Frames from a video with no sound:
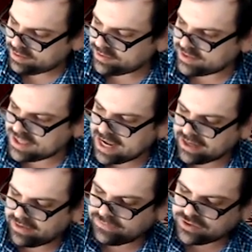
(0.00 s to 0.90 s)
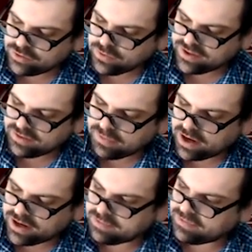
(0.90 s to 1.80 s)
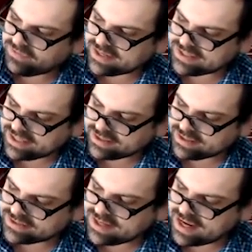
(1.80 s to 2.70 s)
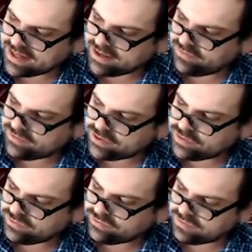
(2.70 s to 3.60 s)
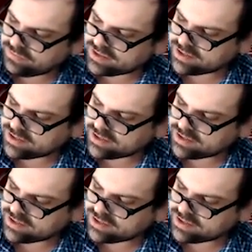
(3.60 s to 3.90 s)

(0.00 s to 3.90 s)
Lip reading: there's a negative 2 on the bottom. If I take this negative 2 from the